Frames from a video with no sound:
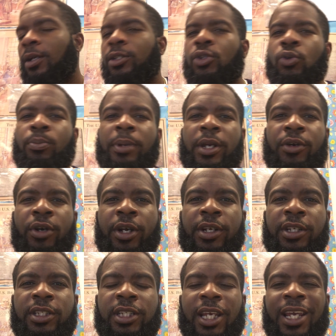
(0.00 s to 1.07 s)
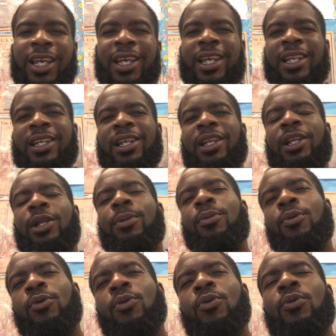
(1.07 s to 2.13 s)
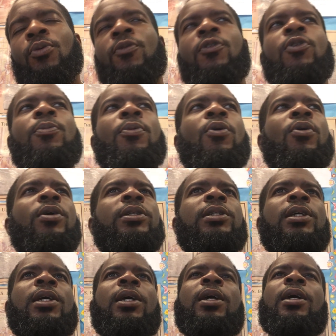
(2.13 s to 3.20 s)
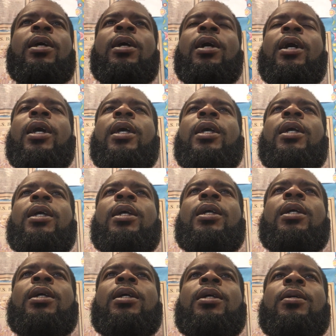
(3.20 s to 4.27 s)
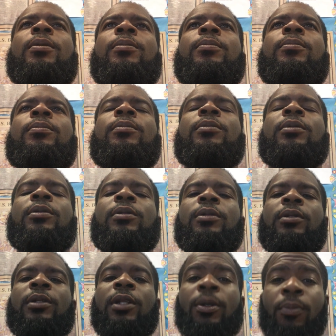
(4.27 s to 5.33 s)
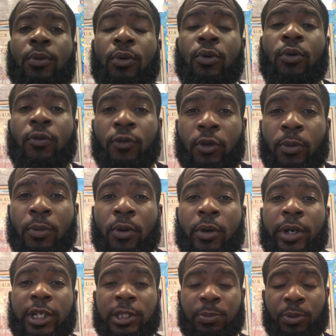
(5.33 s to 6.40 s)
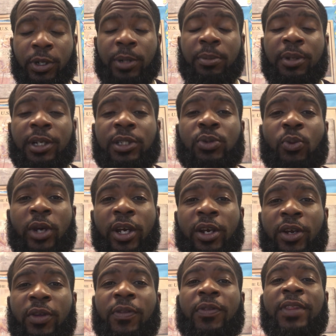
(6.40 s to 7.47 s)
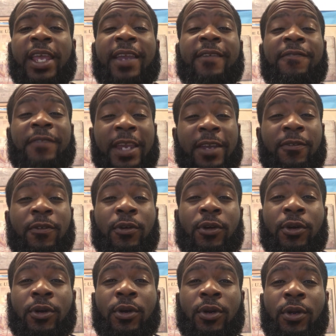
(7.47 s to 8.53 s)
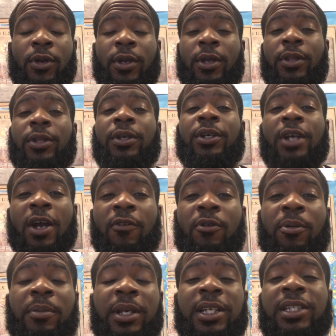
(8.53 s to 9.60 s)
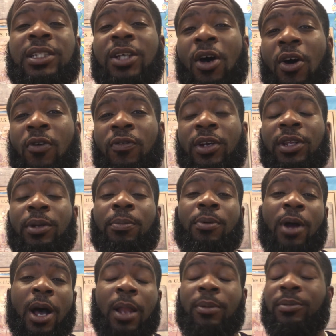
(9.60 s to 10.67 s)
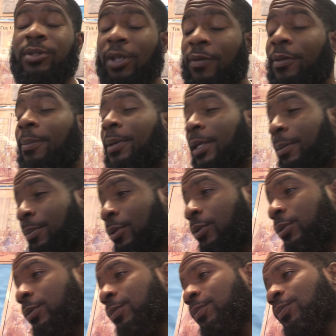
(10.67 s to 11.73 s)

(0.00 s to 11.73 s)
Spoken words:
To better understand liberal viewpoints, a liberal viewpoint is pretty much where they favor the government solving the problems of the people,